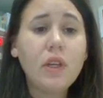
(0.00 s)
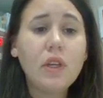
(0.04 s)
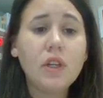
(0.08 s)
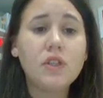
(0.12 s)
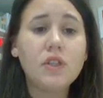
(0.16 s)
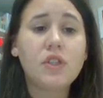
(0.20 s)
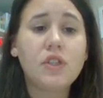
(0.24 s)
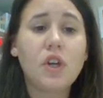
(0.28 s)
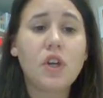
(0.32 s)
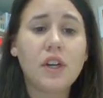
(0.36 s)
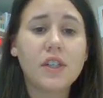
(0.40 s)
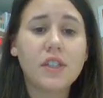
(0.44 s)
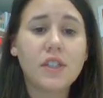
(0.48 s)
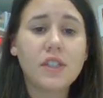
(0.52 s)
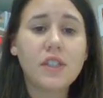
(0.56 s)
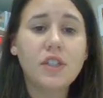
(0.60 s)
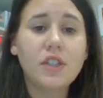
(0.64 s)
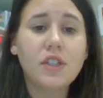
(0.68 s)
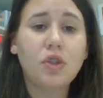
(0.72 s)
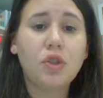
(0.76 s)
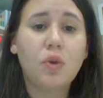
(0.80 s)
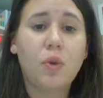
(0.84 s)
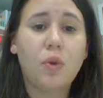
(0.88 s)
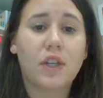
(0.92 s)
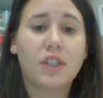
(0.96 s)
So our
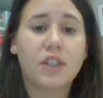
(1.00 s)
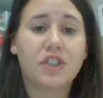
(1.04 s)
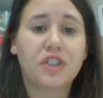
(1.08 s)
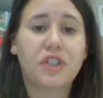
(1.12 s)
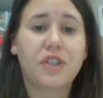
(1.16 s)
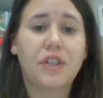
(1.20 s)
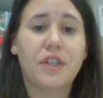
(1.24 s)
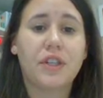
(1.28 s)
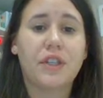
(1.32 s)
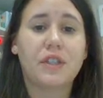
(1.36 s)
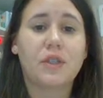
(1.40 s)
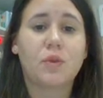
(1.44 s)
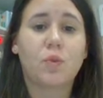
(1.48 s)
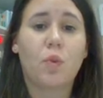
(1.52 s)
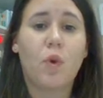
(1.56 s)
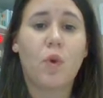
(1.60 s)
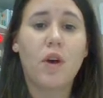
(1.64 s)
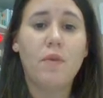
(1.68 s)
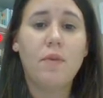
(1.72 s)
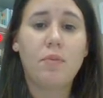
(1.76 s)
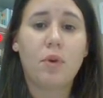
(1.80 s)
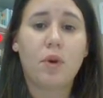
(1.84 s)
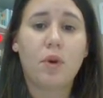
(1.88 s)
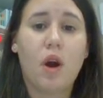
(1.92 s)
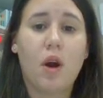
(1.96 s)
essential question is,
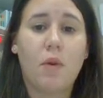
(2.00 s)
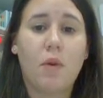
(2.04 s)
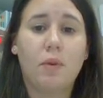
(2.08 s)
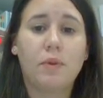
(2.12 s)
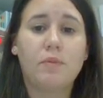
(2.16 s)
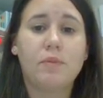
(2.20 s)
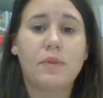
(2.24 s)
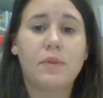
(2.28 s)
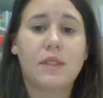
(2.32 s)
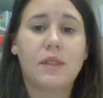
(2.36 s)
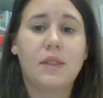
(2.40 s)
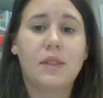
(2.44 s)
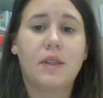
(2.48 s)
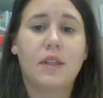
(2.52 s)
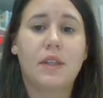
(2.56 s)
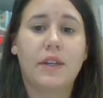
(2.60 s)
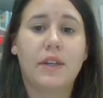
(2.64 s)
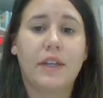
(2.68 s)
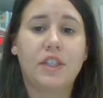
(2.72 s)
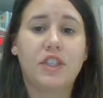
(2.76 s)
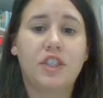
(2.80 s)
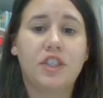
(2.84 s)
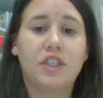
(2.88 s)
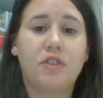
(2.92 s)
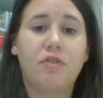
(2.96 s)
what problems did the
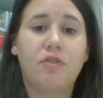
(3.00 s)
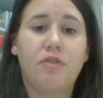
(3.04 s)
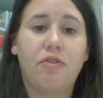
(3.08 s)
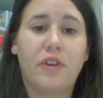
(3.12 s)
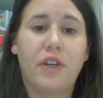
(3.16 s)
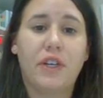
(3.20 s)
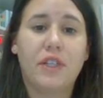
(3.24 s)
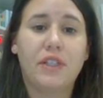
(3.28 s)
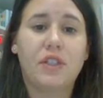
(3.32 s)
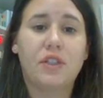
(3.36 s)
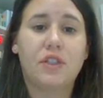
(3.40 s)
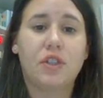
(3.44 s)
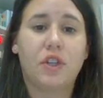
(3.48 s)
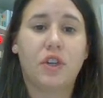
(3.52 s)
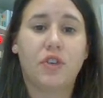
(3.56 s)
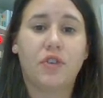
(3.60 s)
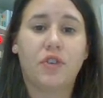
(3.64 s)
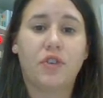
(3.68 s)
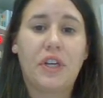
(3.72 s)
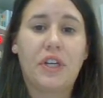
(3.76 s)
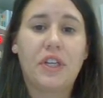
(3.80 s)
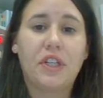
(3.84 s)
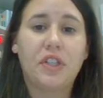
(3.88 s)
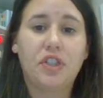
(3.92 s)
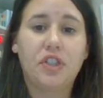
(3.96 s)
nation face during
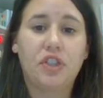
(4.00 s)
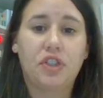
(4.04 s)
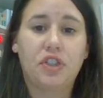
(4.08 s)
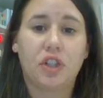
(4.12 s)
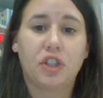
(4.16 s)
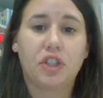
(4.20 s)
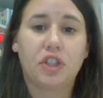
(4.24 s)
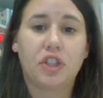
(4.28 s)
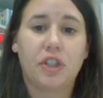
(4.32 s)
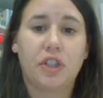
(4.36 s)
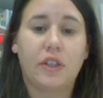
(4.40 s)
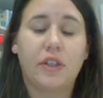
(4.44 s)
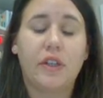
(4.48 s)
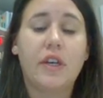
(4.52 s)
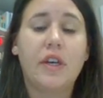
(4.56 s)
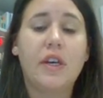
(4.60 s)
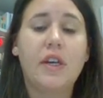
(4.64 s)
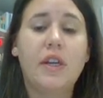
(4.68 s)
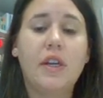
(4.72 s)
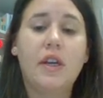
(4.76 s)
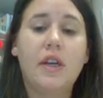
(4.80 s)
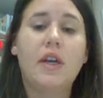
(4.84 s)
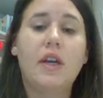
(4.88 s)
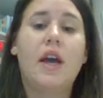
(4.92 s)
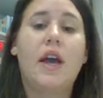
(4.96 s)
Reconstruction,
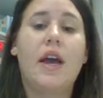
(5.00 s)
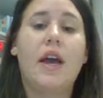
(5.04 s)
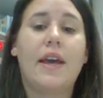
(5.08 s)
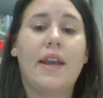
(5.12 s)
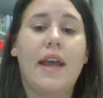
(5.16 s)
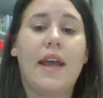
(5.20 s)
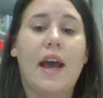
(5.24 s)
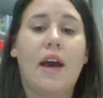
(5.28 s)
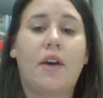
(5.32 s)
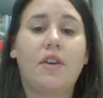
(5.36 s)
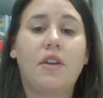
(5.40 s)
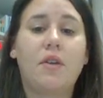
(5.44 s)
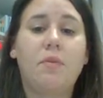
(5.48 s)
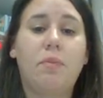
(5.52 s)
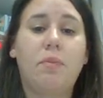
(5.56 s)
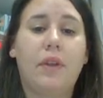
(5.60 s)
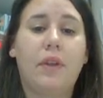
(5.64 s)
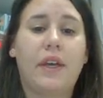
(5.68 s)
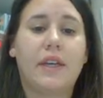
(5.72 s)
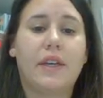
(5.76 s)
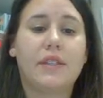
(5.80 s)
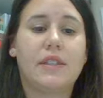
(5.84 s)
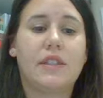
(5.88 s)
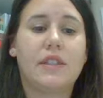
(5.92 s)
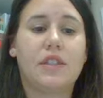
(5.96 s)
and how did
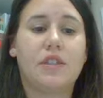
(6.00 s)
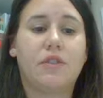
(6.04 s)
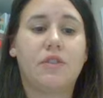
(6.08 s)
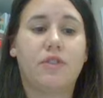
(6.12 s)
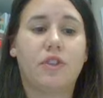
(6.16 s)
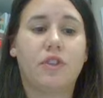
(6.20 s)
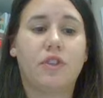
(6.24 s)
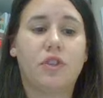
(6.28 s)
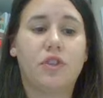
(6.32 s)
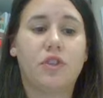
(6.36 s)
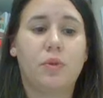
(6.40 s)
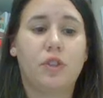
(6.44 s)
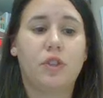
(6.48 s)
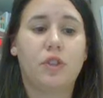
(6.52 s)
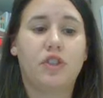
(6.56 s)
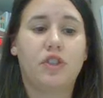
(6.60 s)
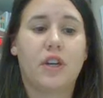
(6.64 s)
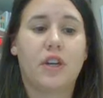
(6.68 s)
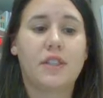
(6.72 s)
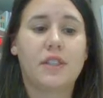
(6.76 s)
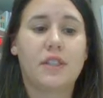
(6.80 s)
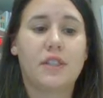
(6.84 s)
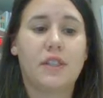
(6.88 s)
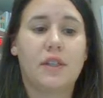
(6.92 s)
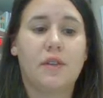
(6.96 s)
plans differ to
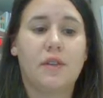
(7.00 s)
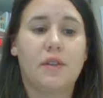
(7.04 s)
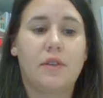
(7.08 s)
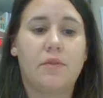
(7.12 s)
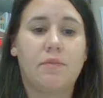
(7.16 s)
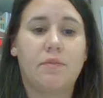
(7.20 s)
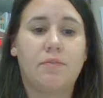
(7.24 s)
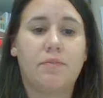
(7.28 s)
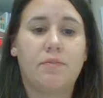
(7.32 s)
address them?